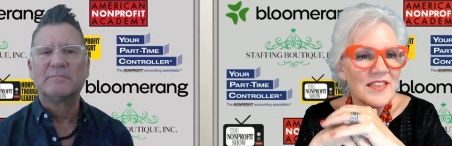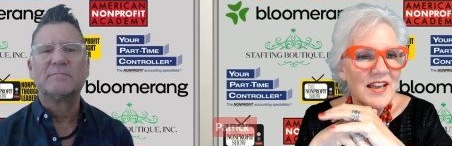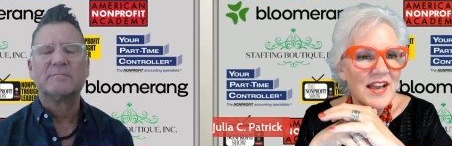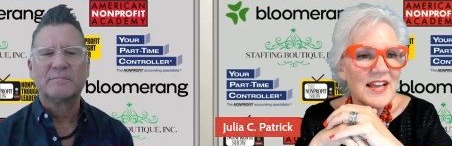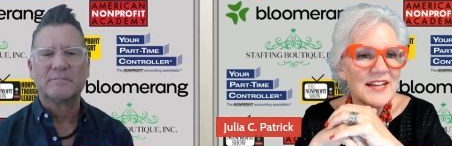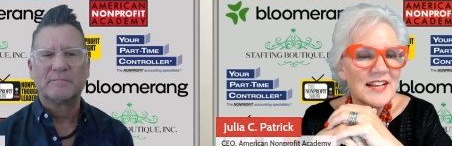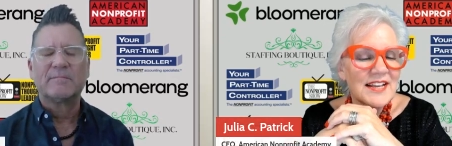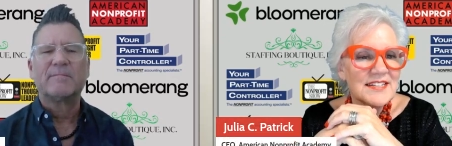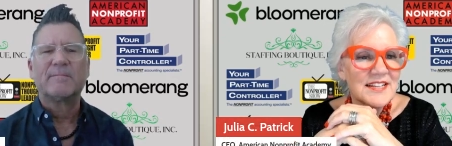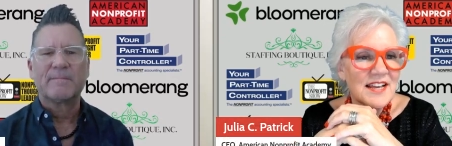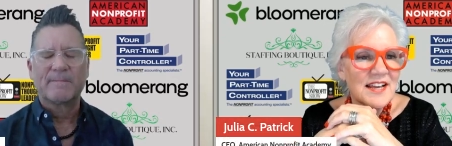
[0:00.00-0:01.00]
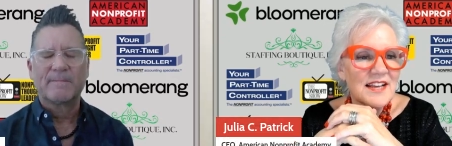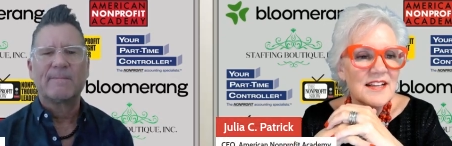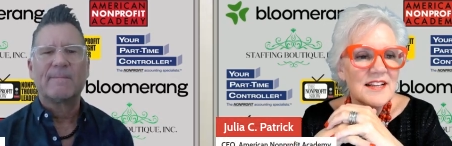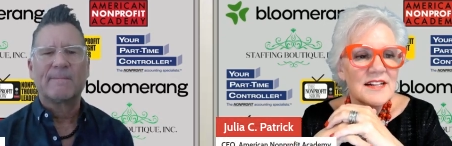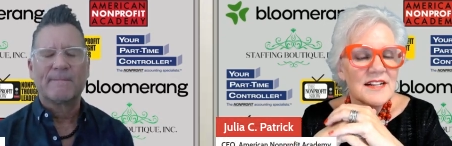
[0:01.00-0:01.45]
Speaker 1: that and uh,
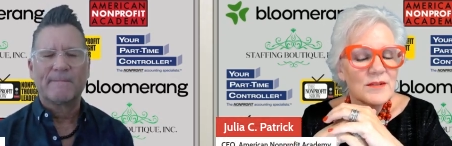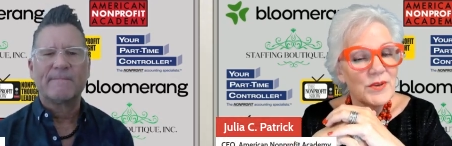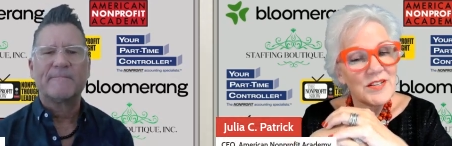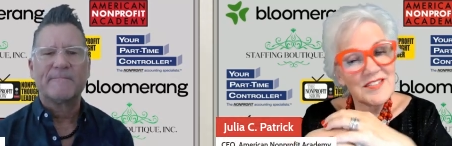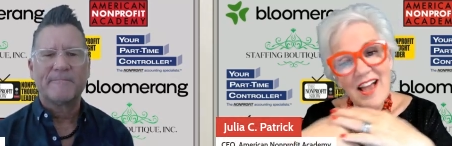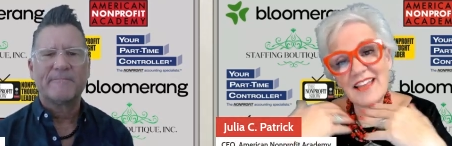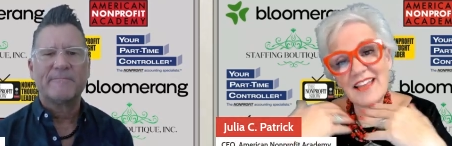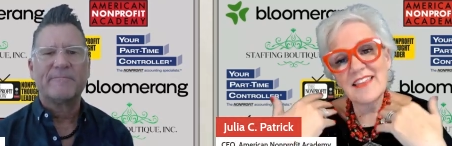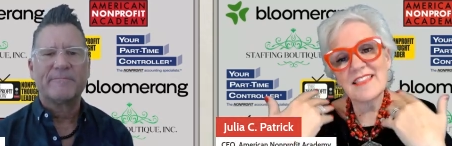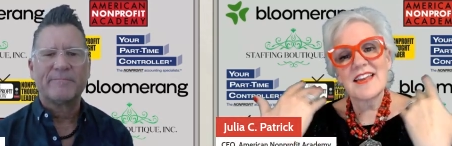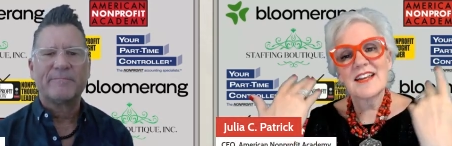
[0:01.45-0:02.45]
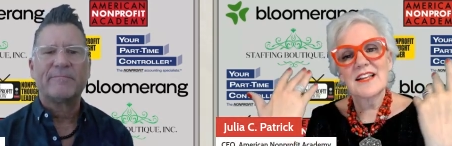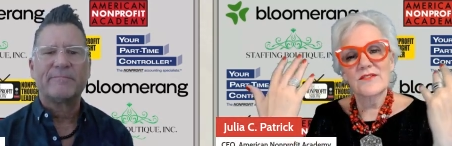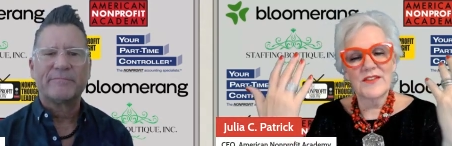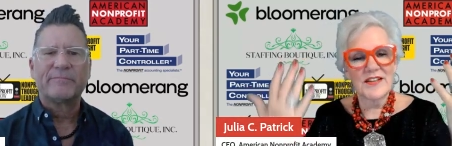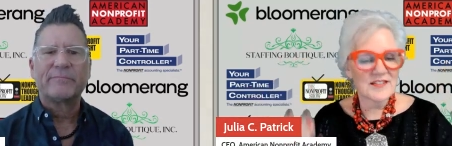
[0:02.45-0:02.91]
because I think that
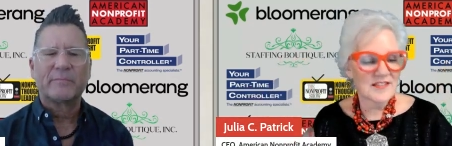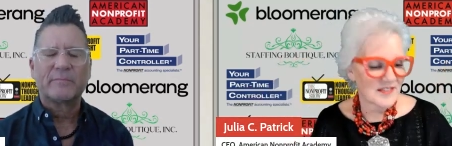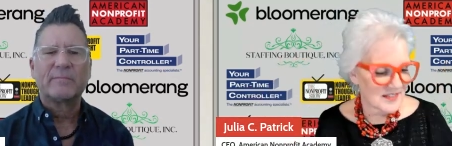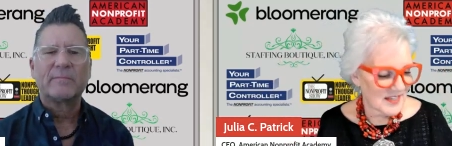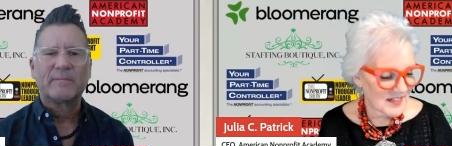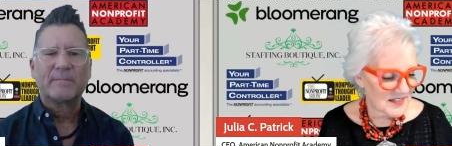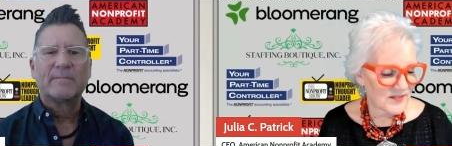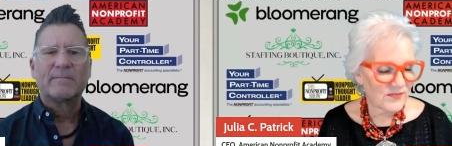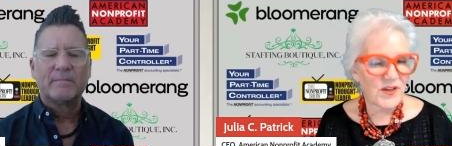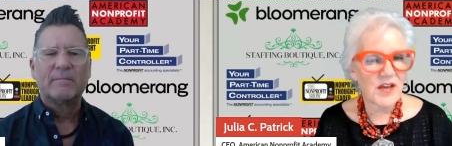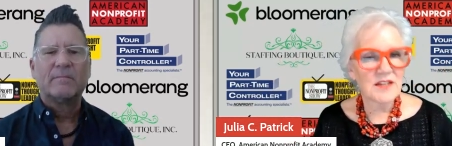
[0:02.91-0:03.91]
elevates the sense of thought